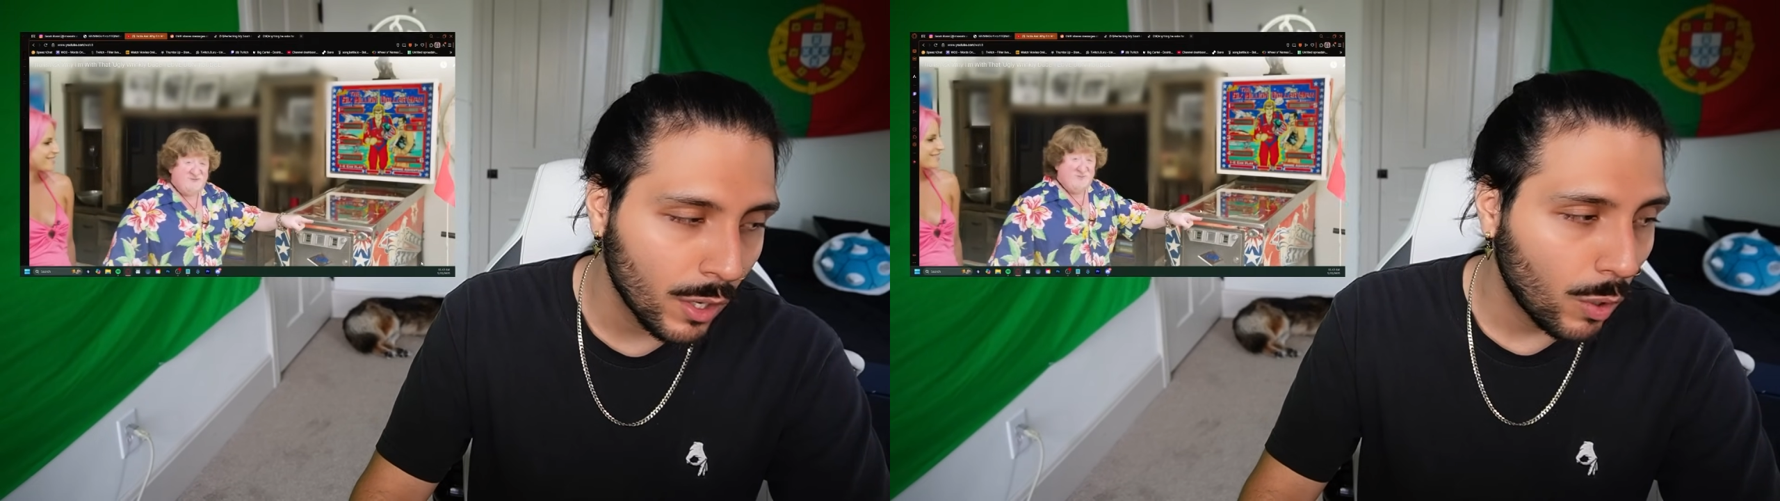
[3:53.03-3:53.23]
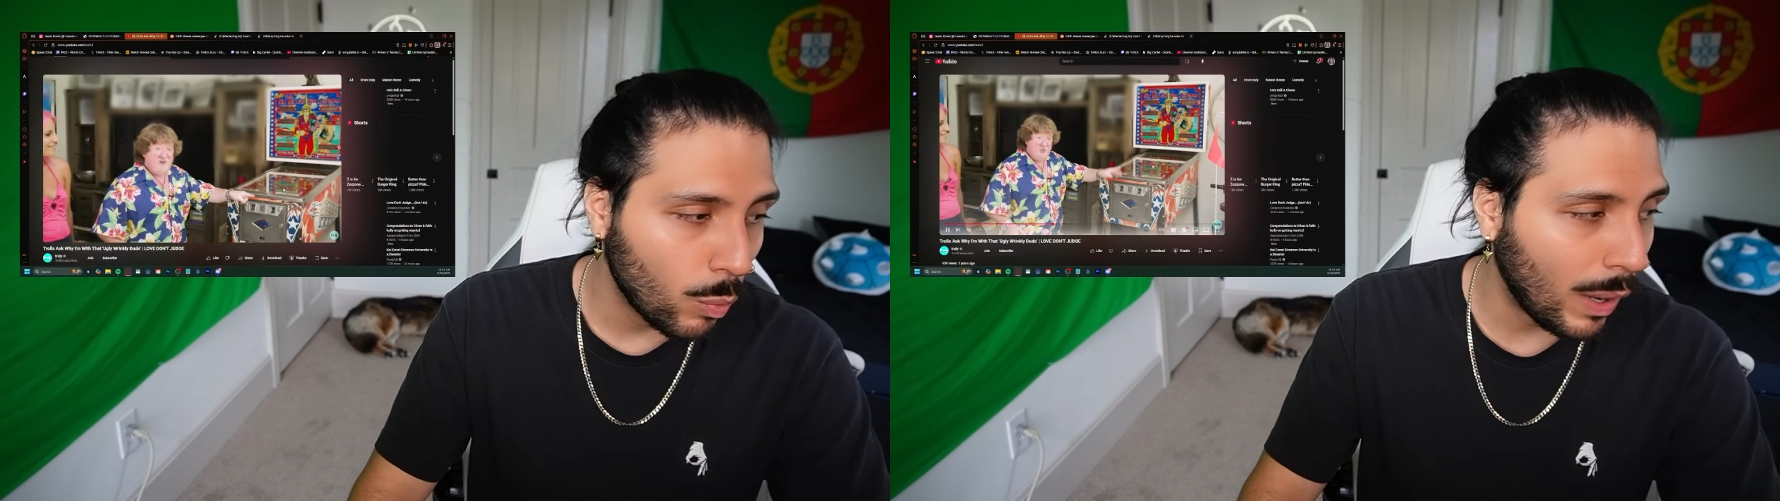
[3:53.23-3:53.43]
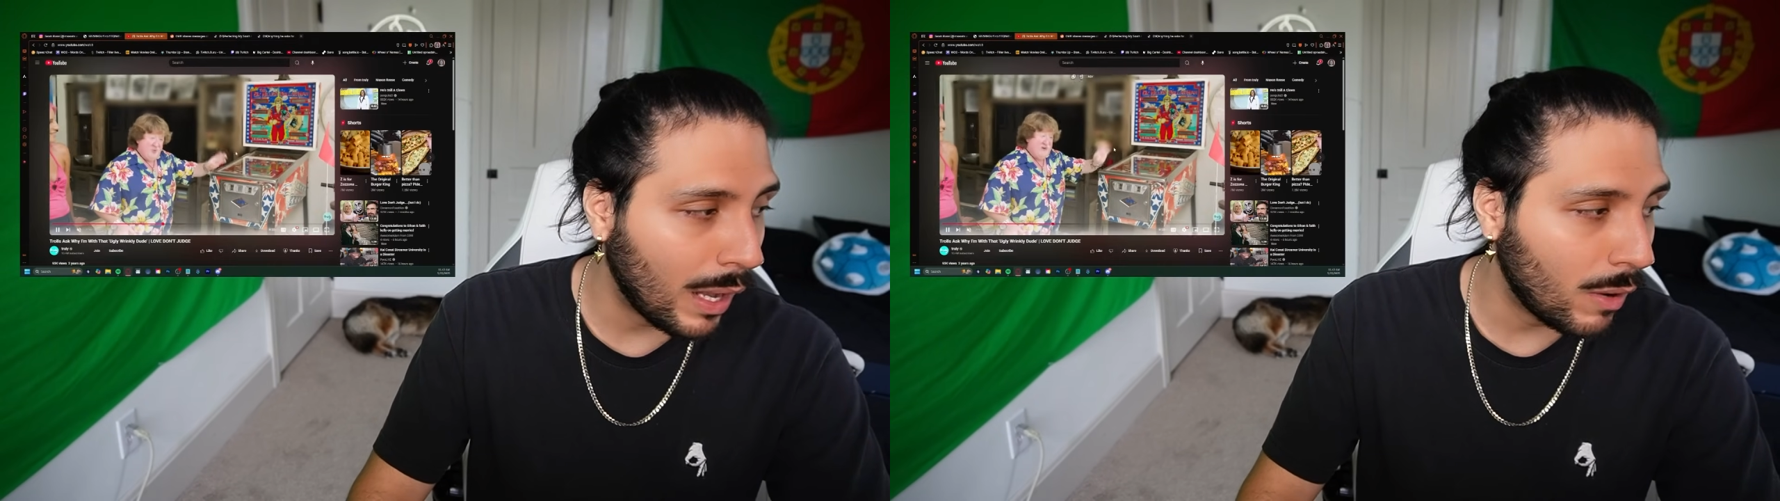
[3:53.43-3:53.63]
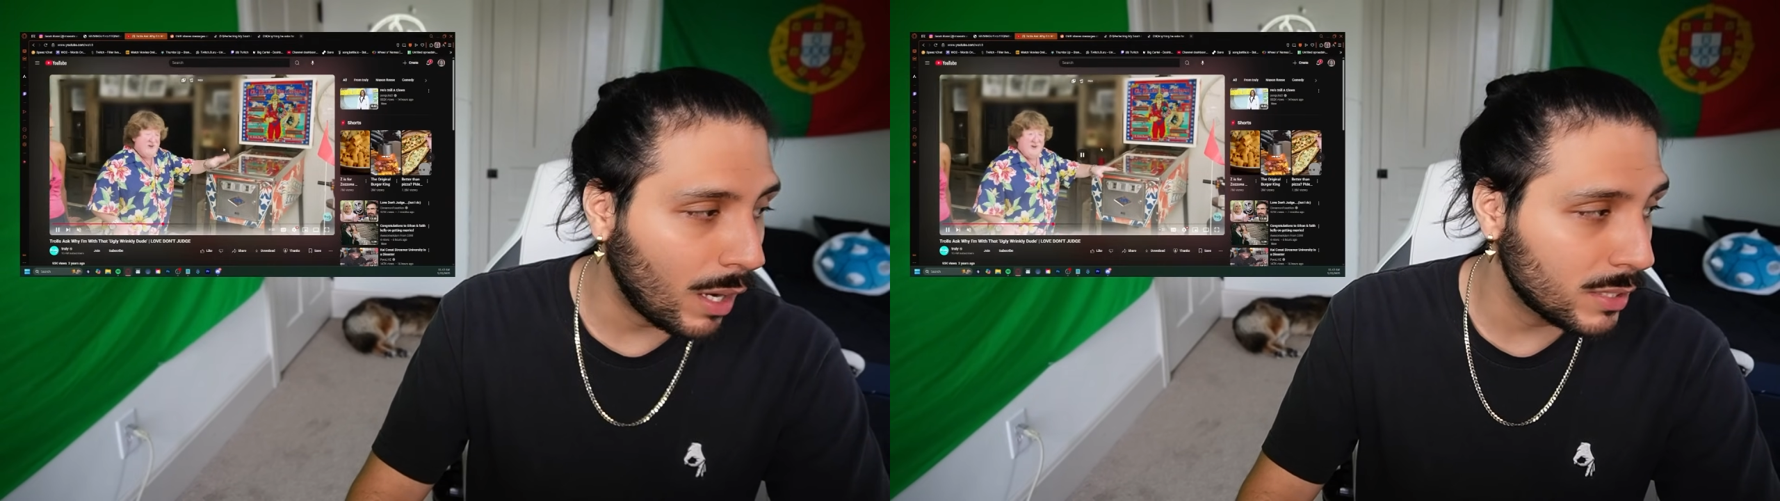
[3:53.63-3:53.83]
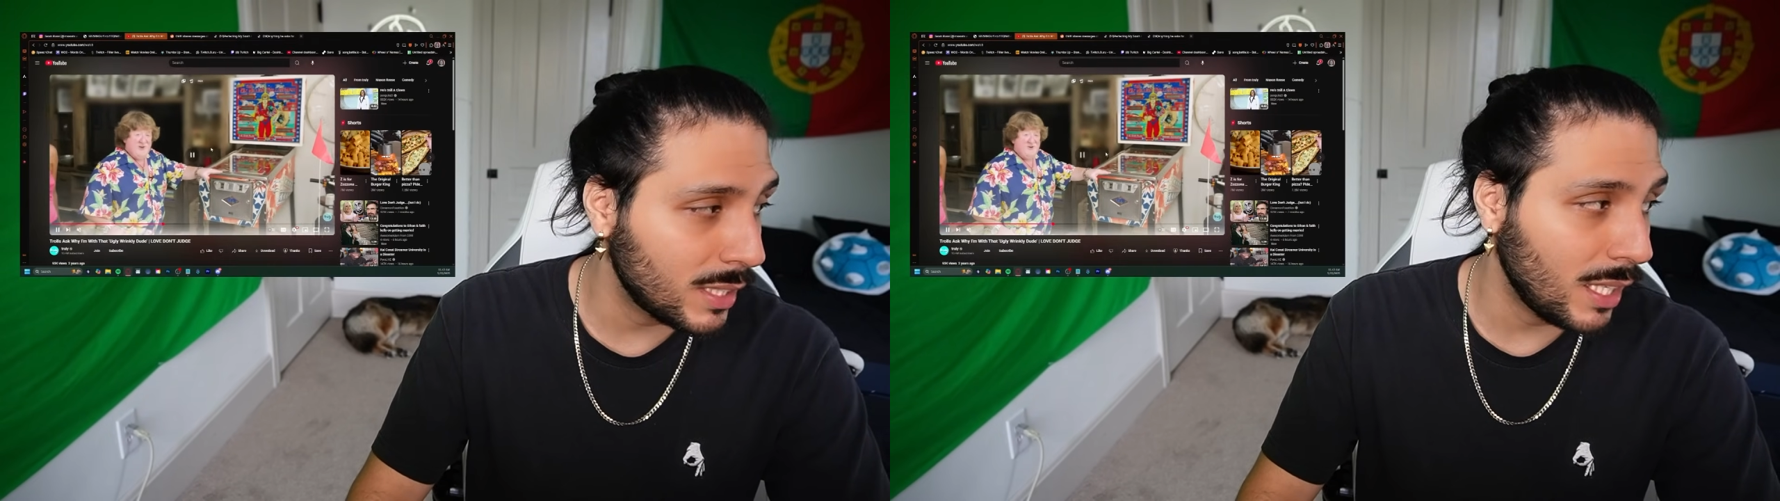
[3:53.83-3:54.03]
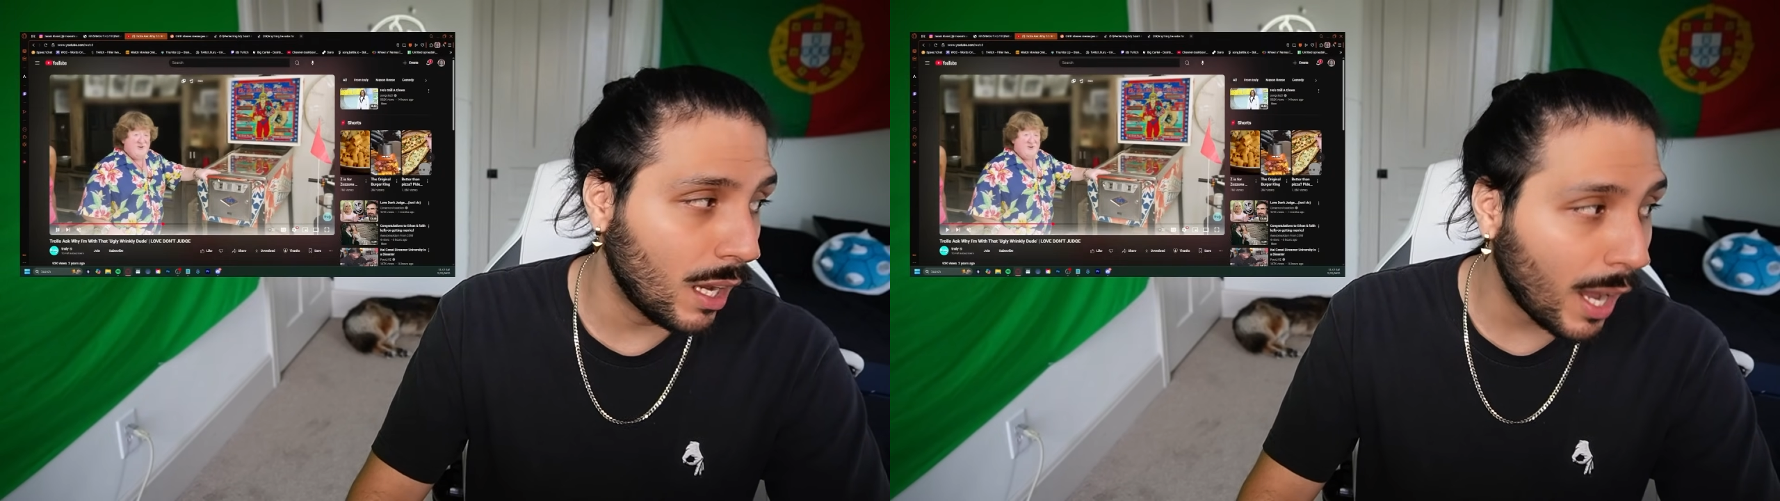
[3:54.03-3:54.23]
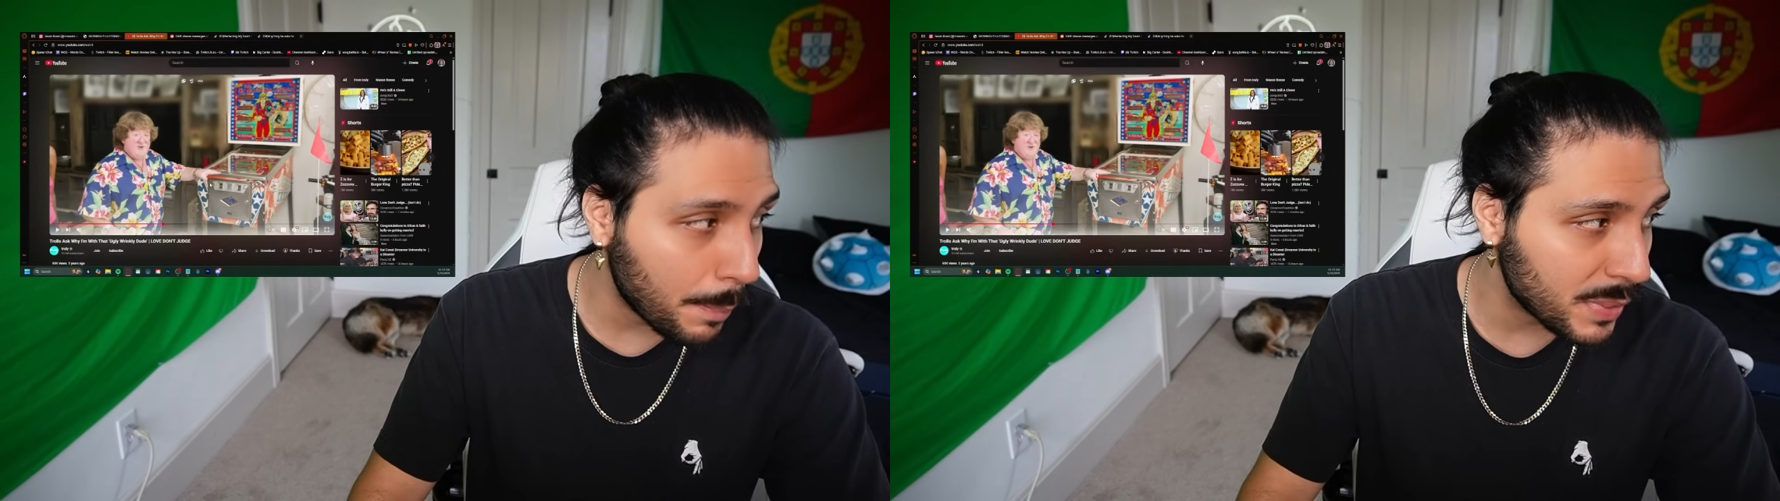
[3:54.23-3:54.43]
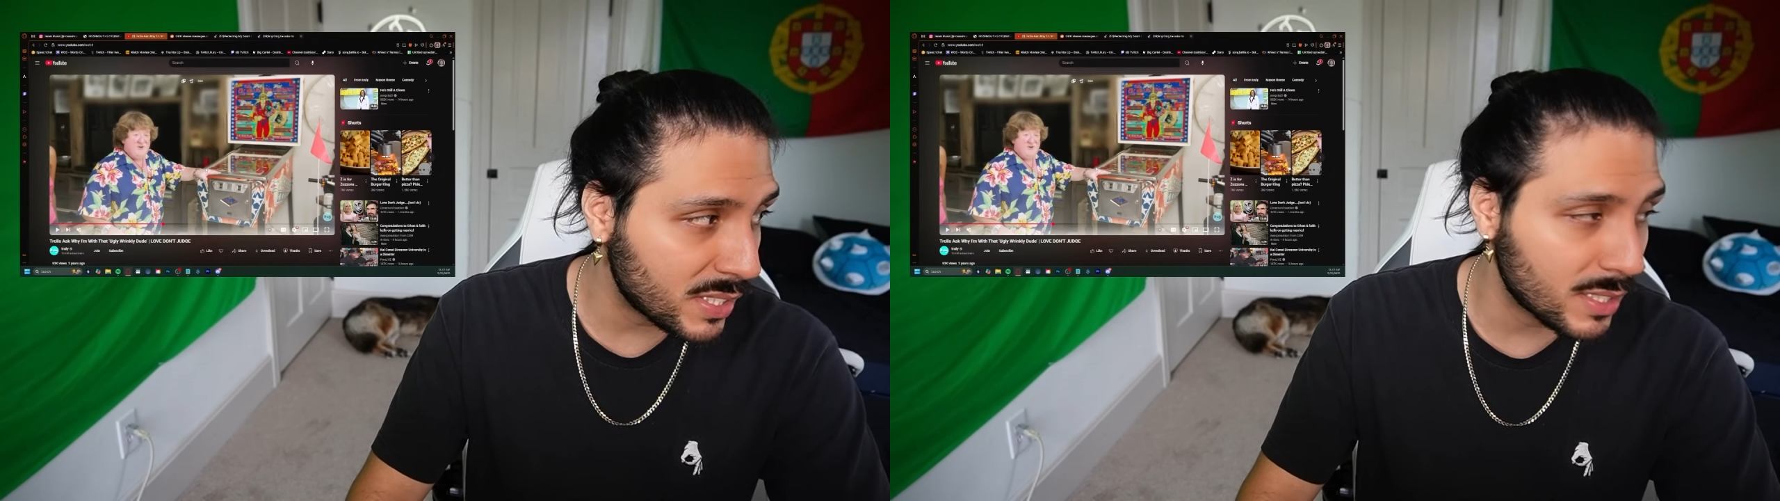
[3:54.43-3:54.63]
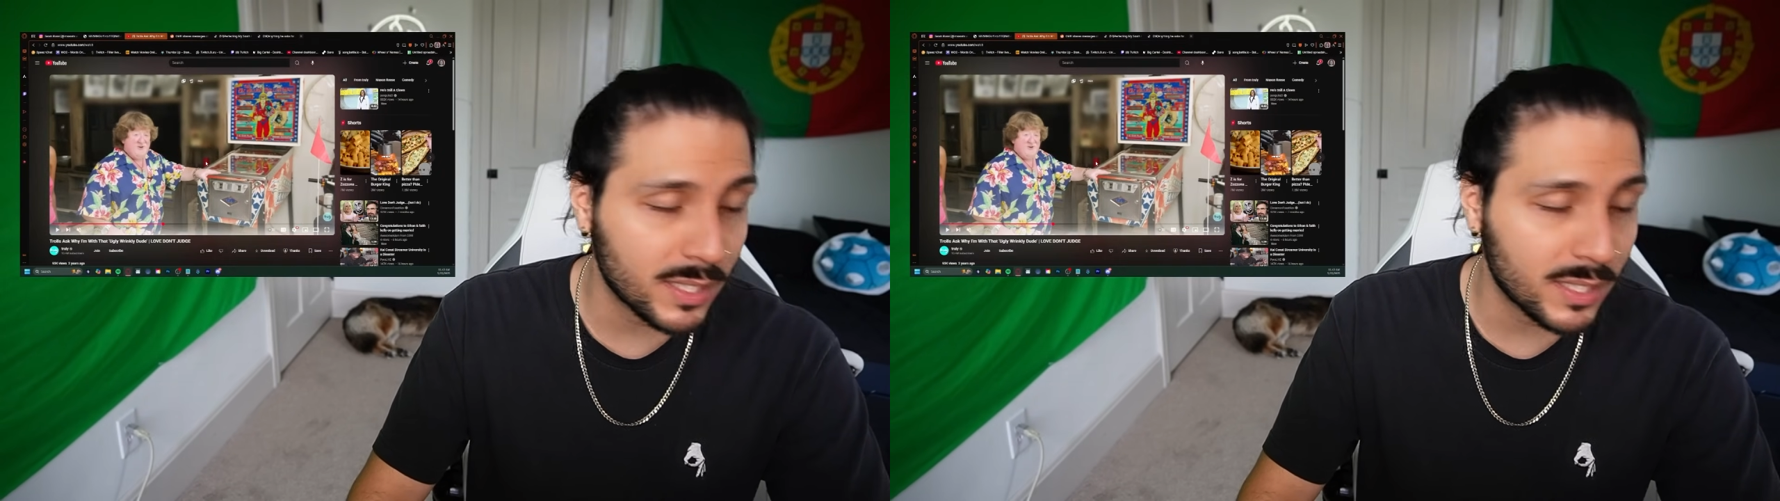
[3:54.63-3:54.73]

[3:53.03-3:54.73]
while on the opposite